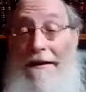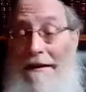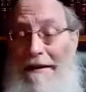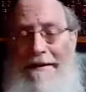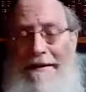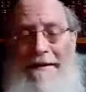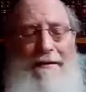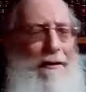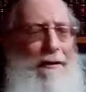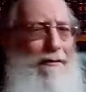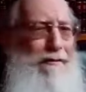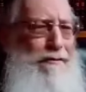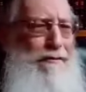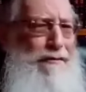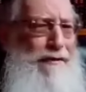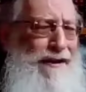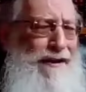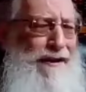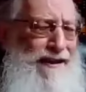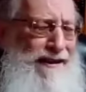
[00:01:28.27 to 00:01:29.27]
There's
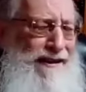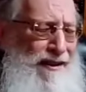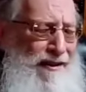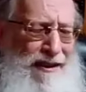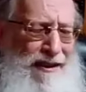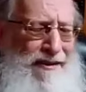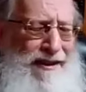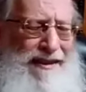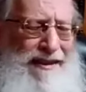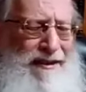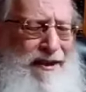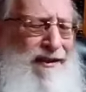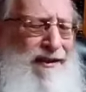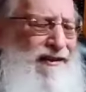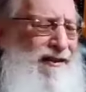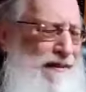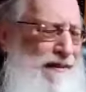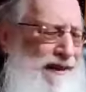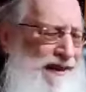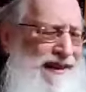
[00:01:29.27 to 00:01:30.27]
no uh, lechayr and
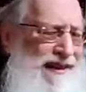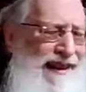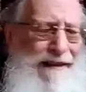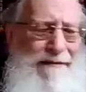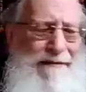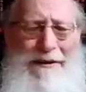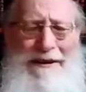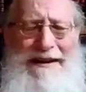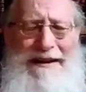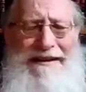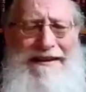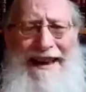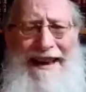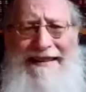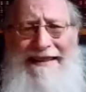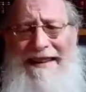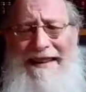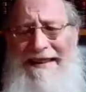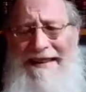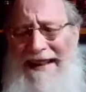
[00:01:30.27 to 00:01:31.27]
teresha b'ksav. All it
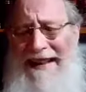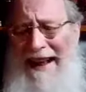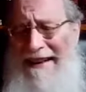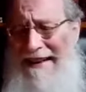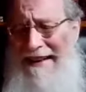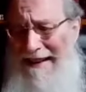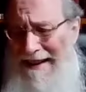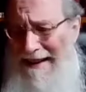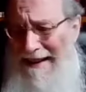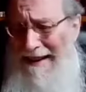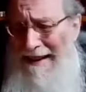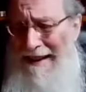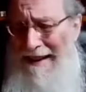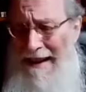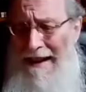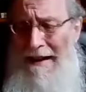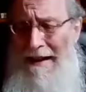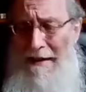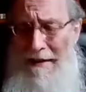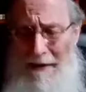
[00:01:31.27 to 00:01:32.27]
says is that the
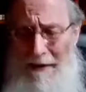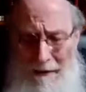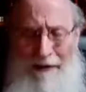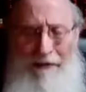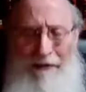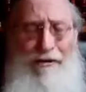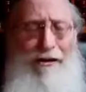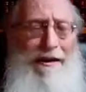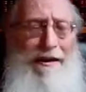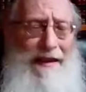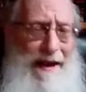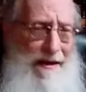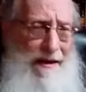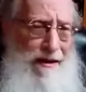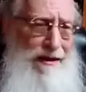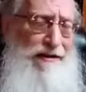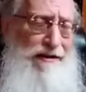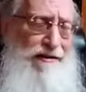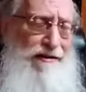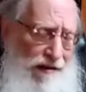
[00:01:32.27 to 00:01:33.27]
the rishon
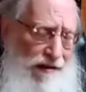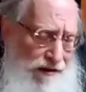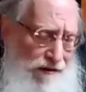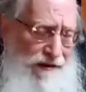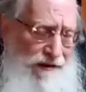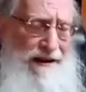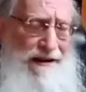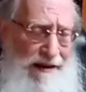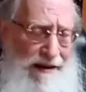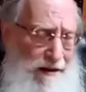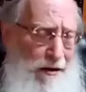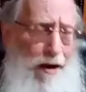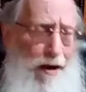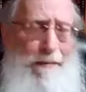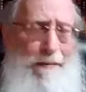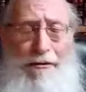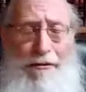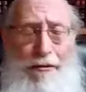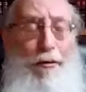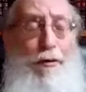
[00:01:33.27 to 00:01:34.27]
lachodesh hashvi is a
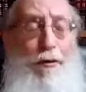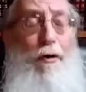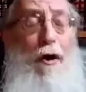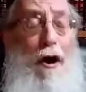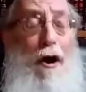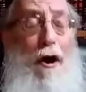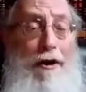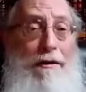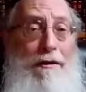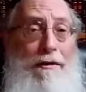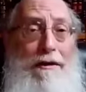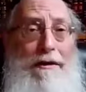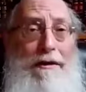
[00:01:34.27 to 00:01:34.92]
yom truah.